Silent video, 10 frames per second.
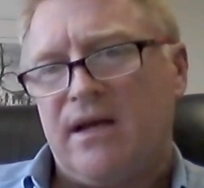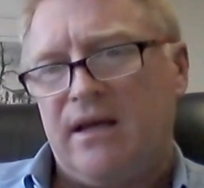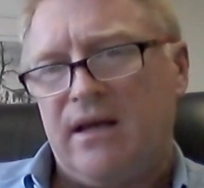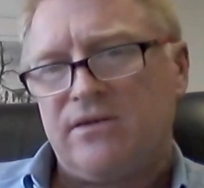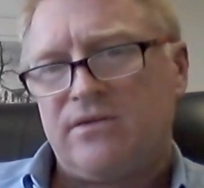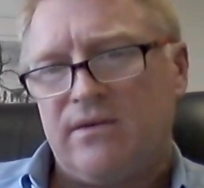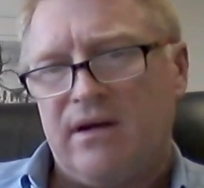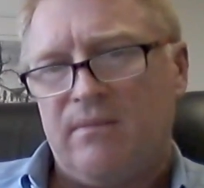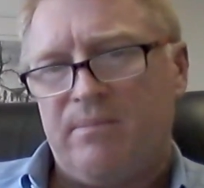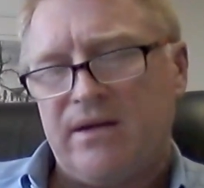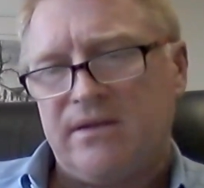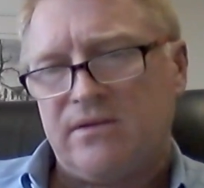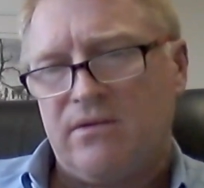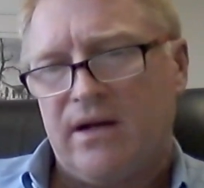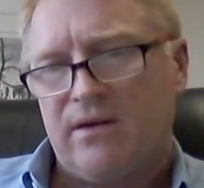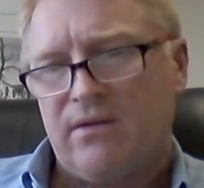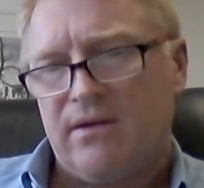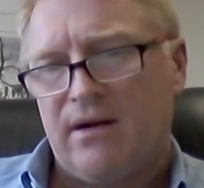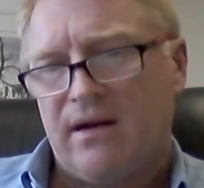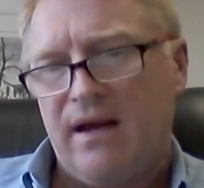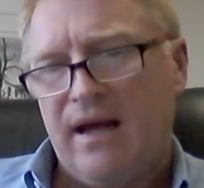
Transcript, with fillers: say yes or no, patient's got it or not.